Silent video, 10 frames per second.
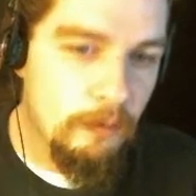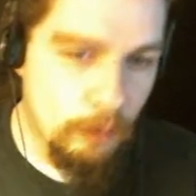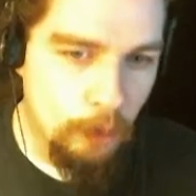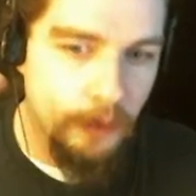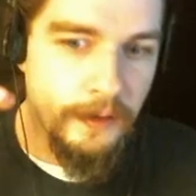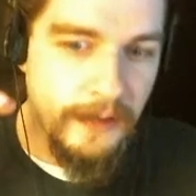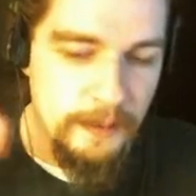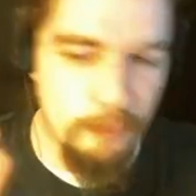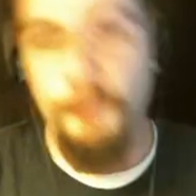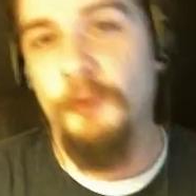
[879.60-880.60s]
Order
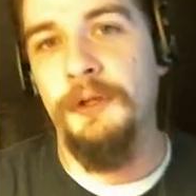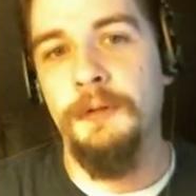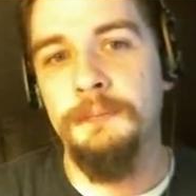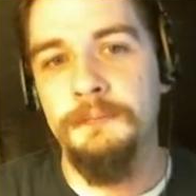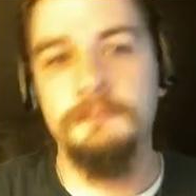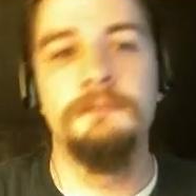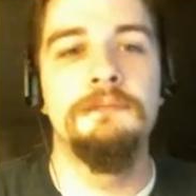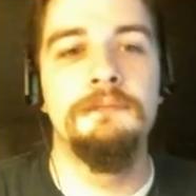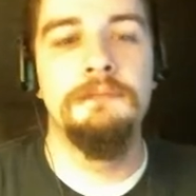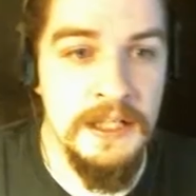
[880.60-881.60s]
and Primordial.
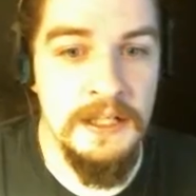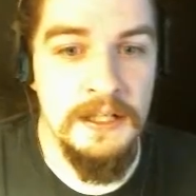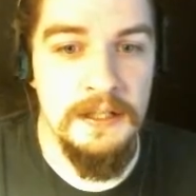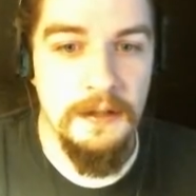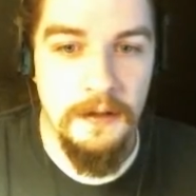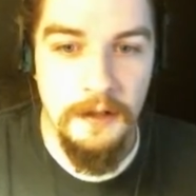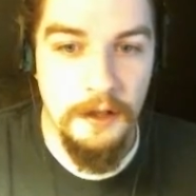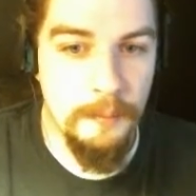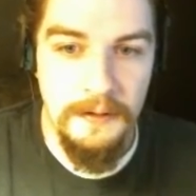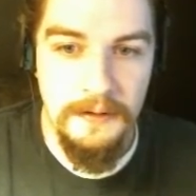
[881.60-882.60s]

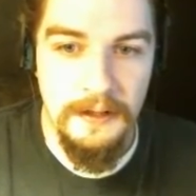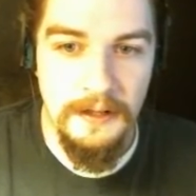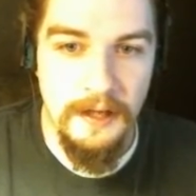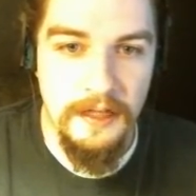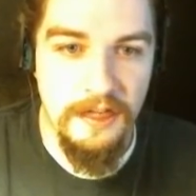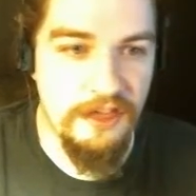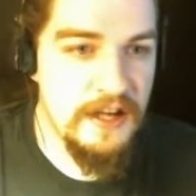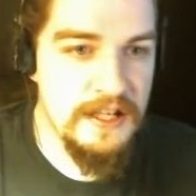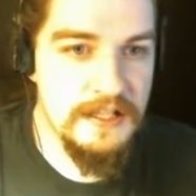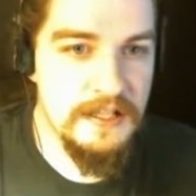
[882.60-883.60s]
And I
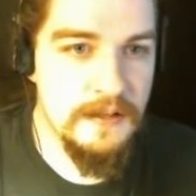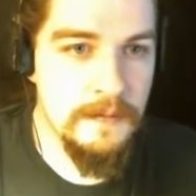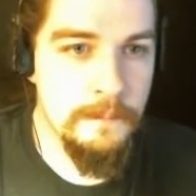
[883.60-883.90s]
think